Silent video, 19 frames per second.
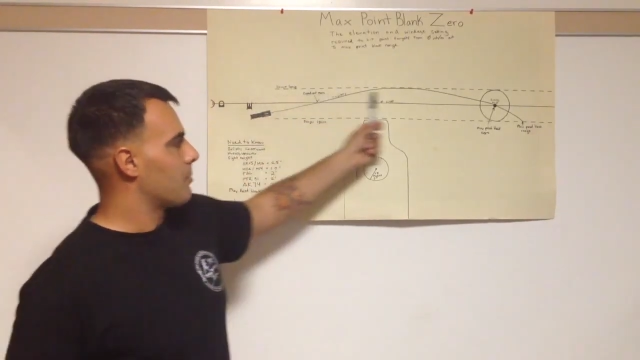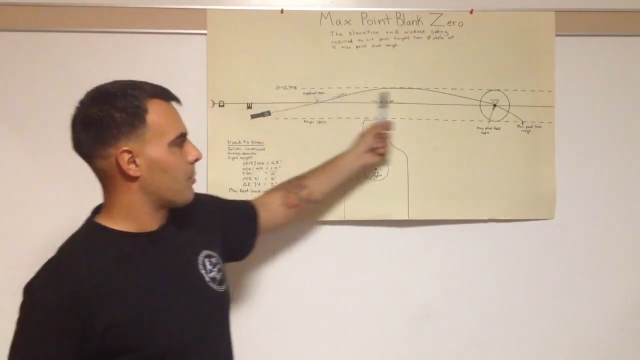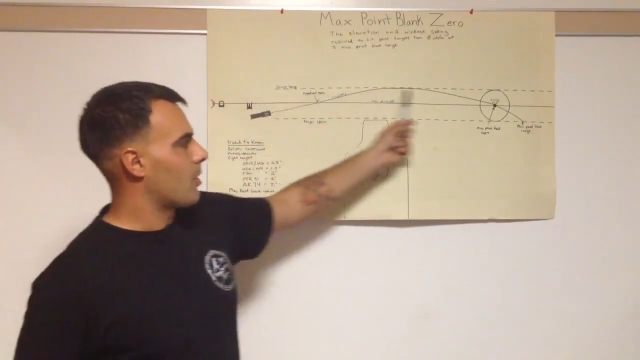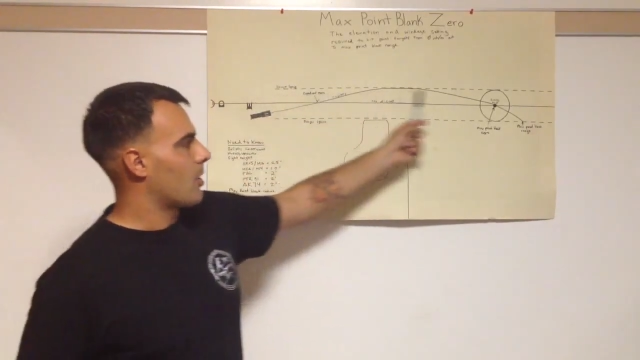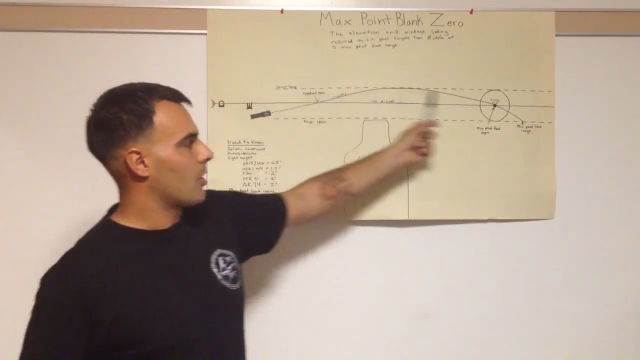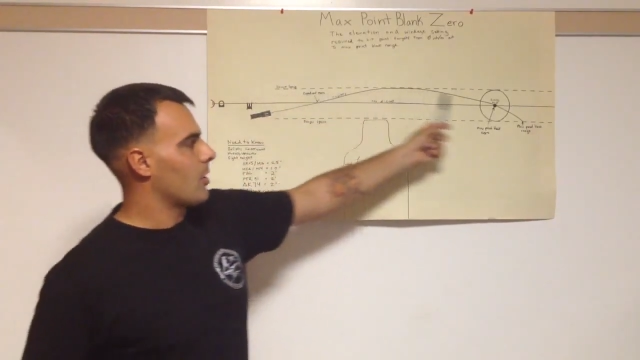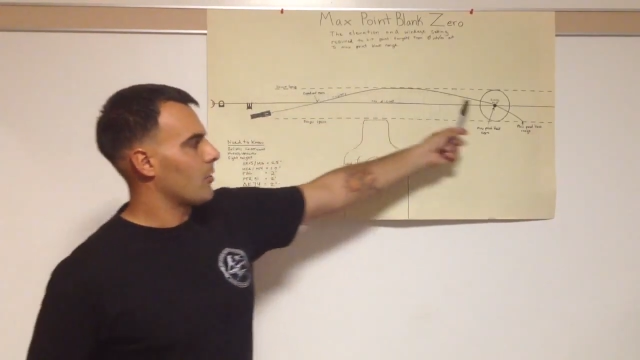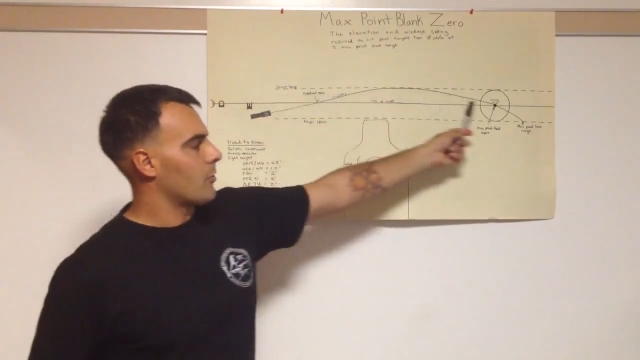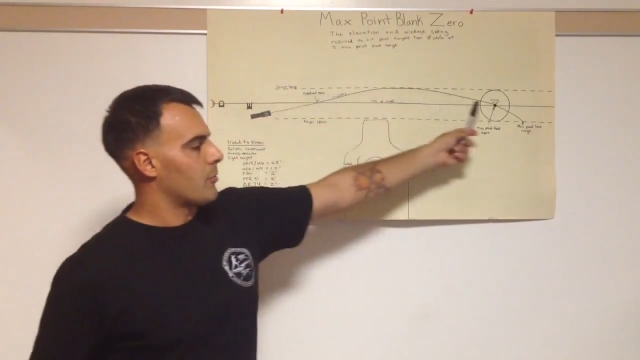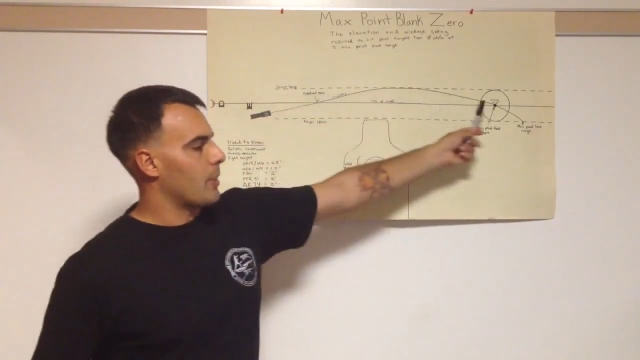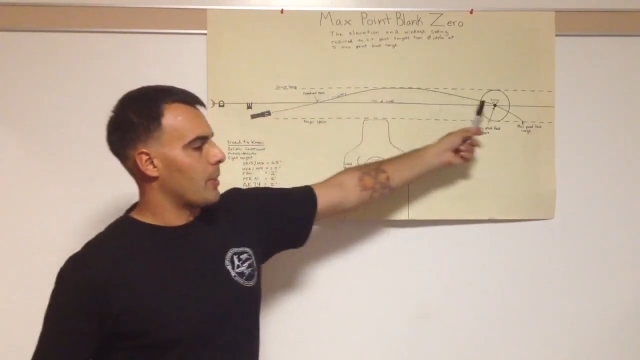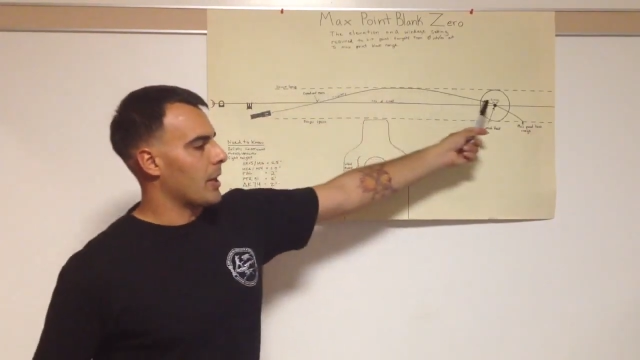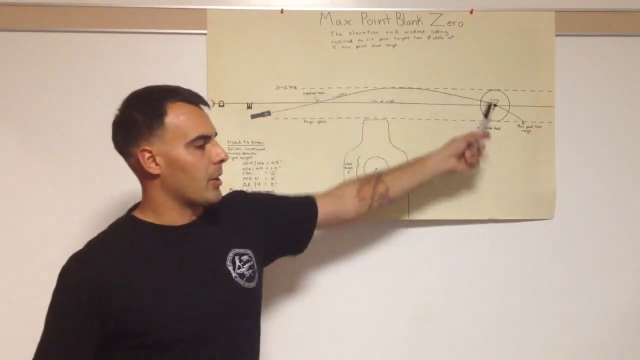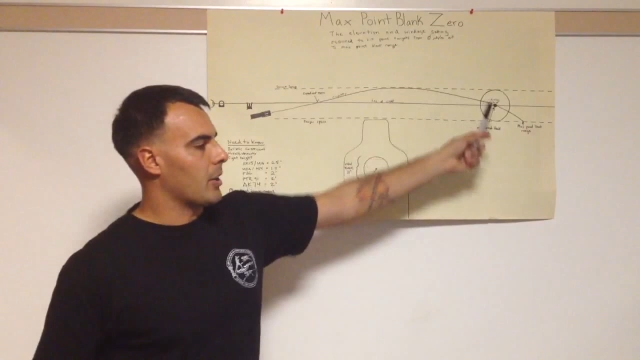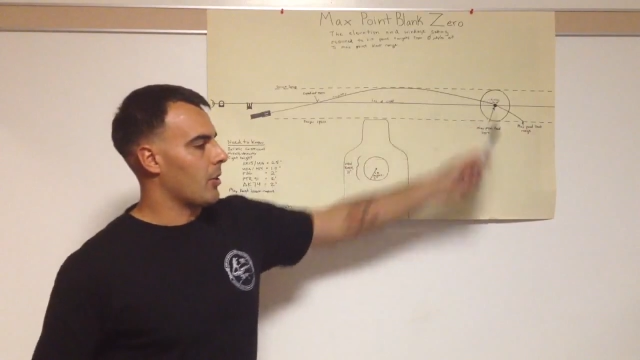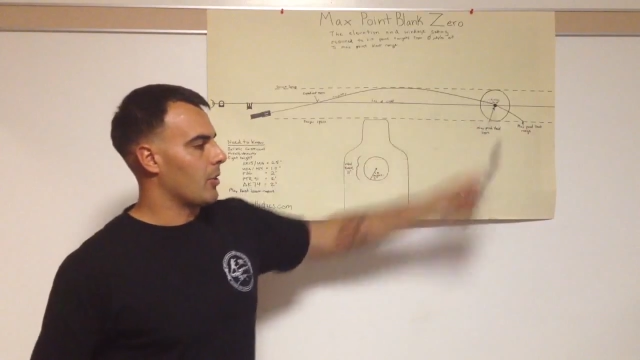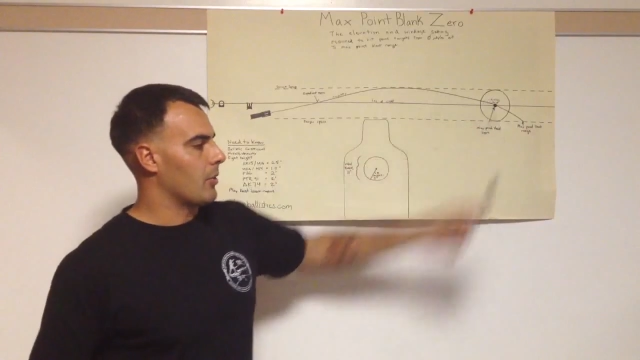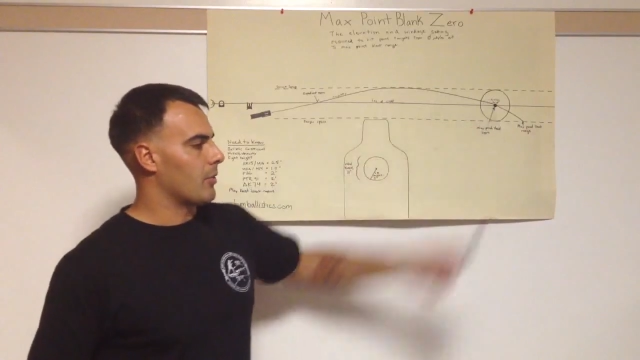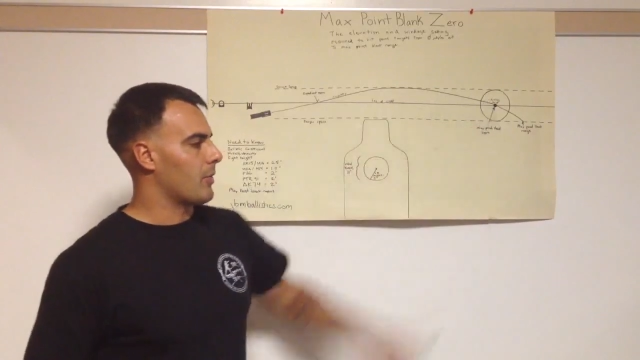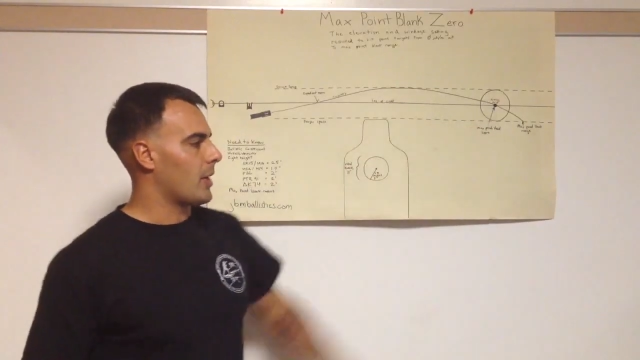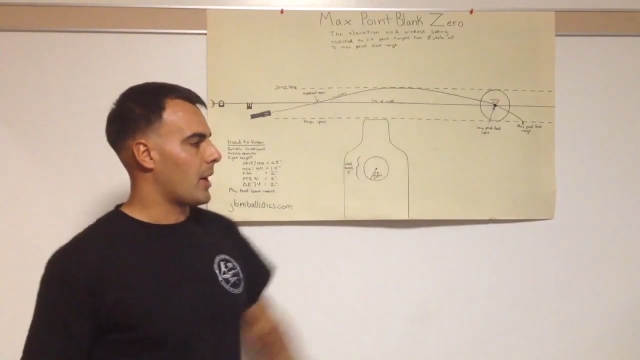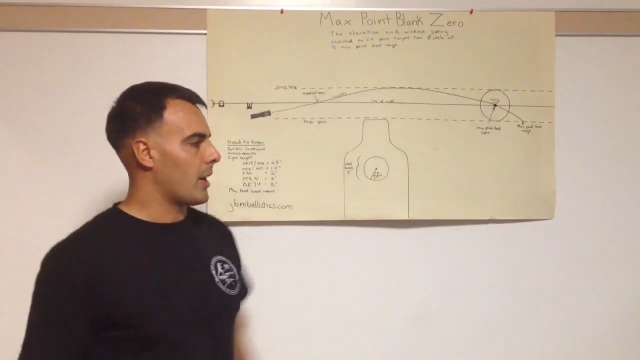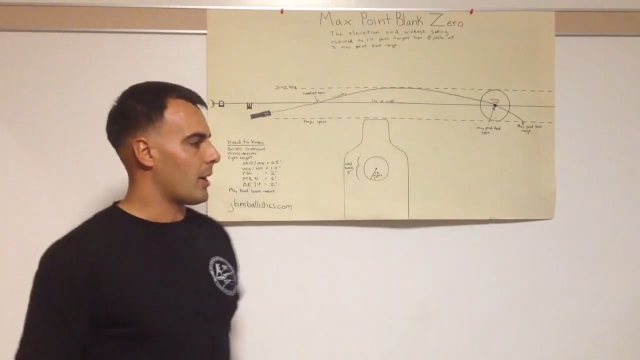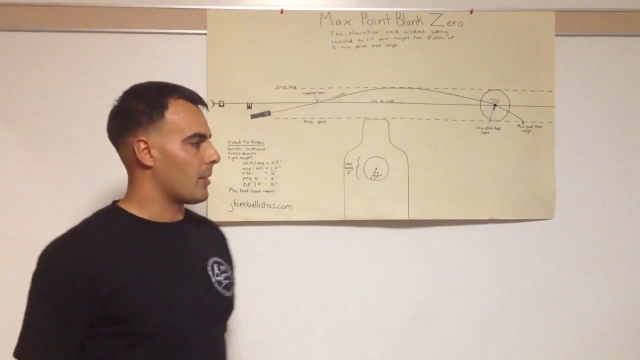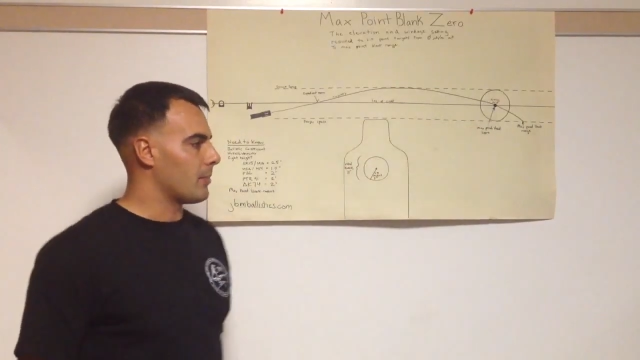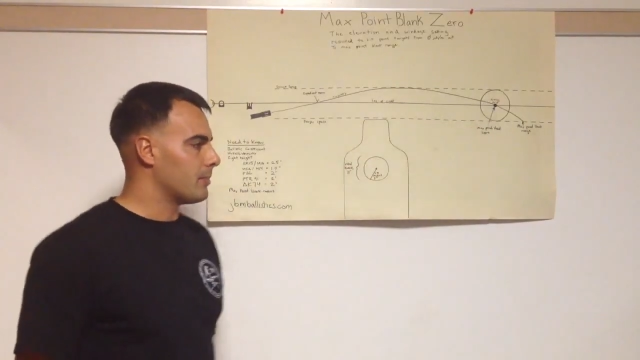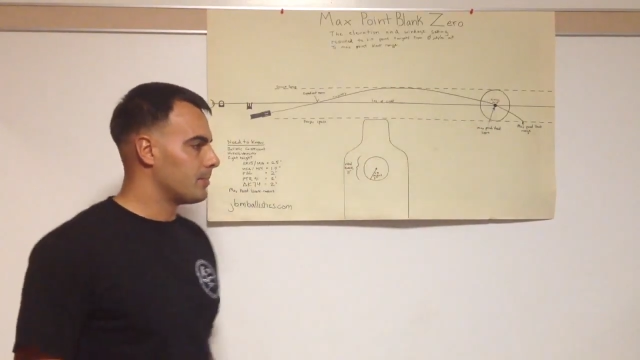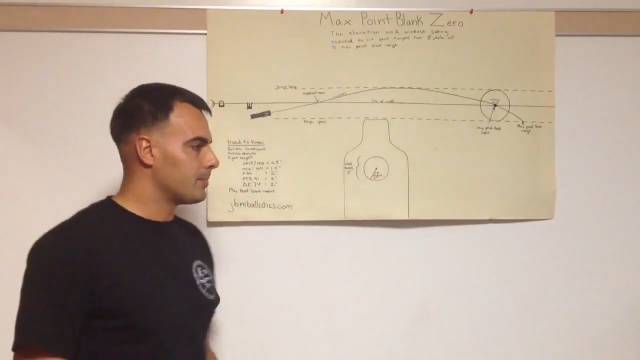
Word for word: part of my cone of fire.